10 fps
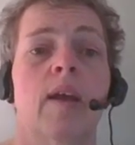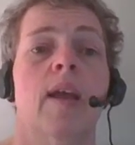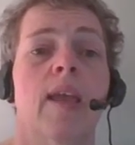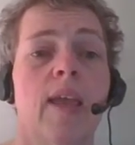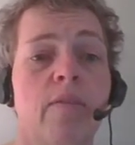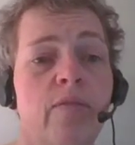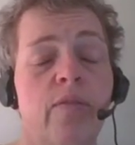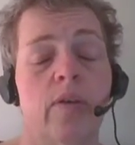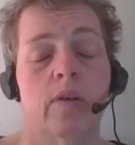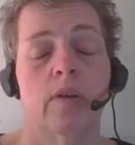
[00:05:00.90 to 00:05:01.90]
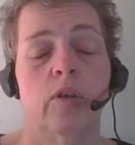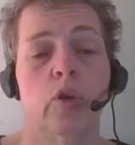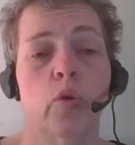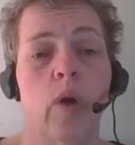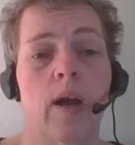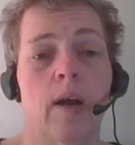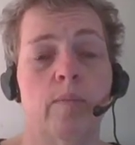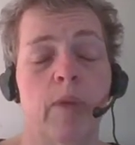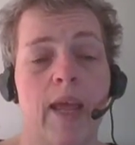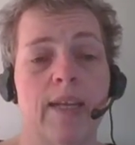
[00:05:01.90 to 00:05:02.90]
If you are
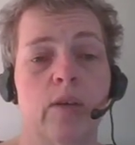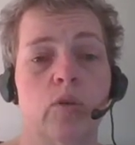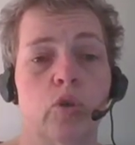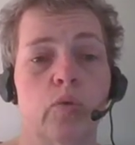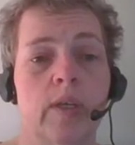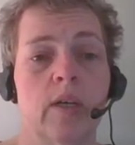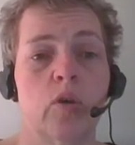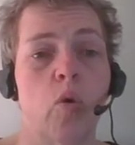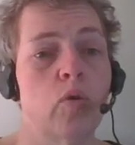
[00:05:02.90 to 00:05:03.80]
planning on doing a course